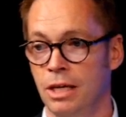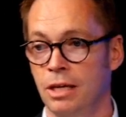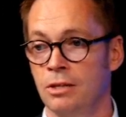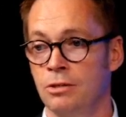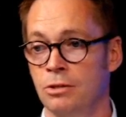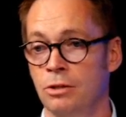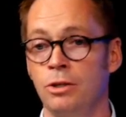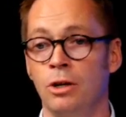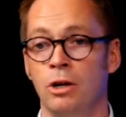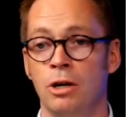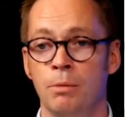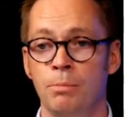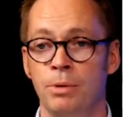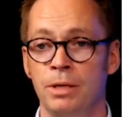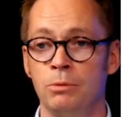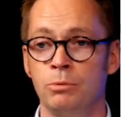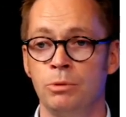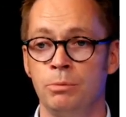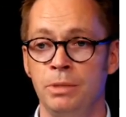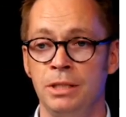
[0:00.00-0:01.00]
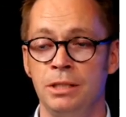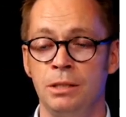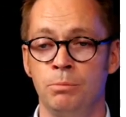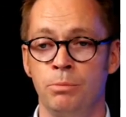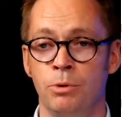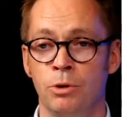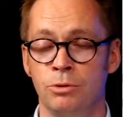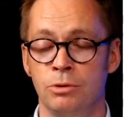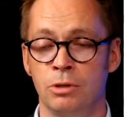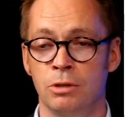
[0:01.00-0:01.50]
So your company would be the
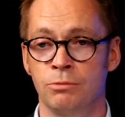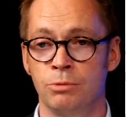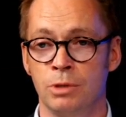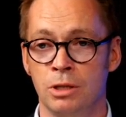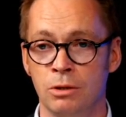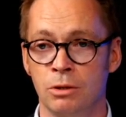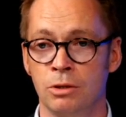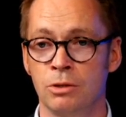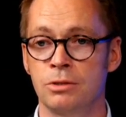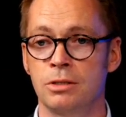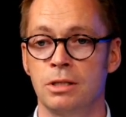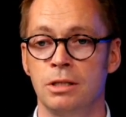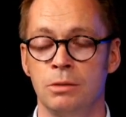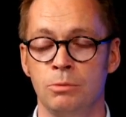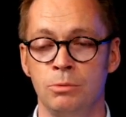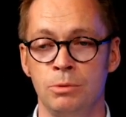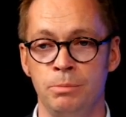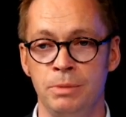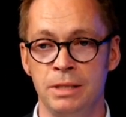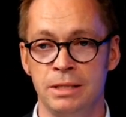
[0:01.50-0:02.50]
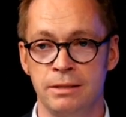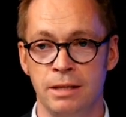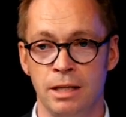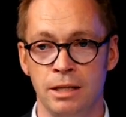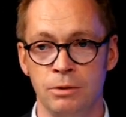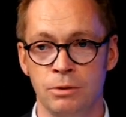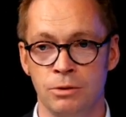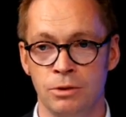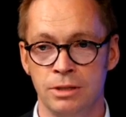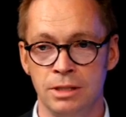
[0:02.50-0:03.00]
importer of records, they would be
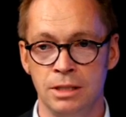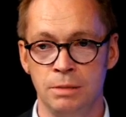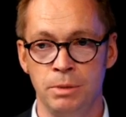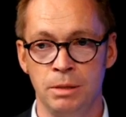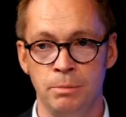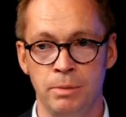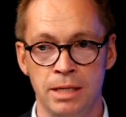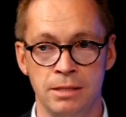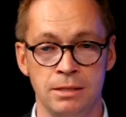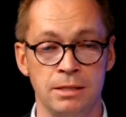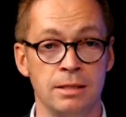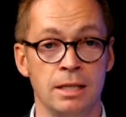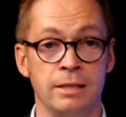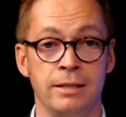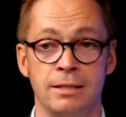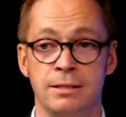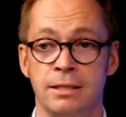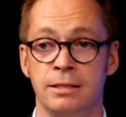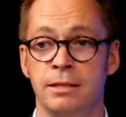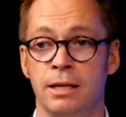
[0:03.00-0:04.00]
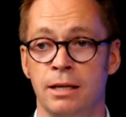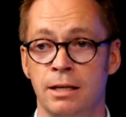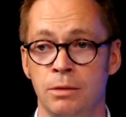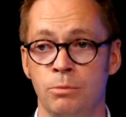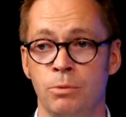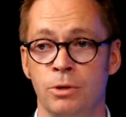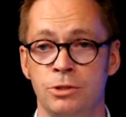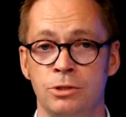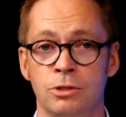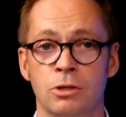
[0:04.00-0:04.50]
selling on a DDP basis, and that's exactly
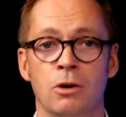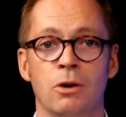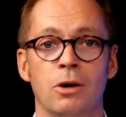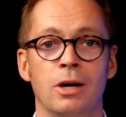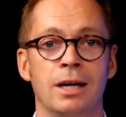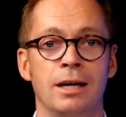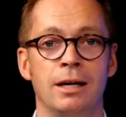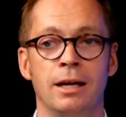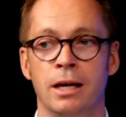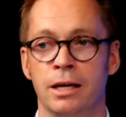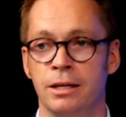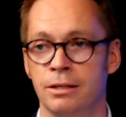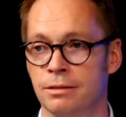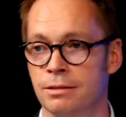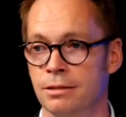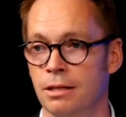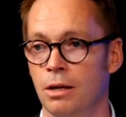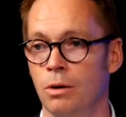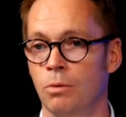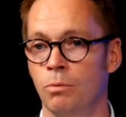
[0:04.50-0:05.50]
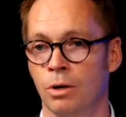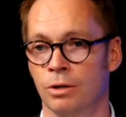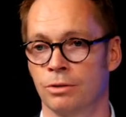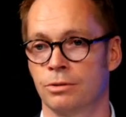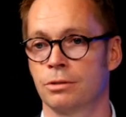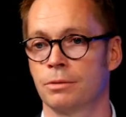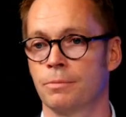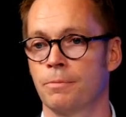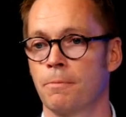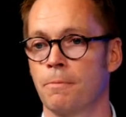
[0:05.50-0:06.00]
what your clients
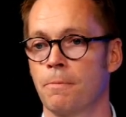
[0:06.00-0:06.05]
want.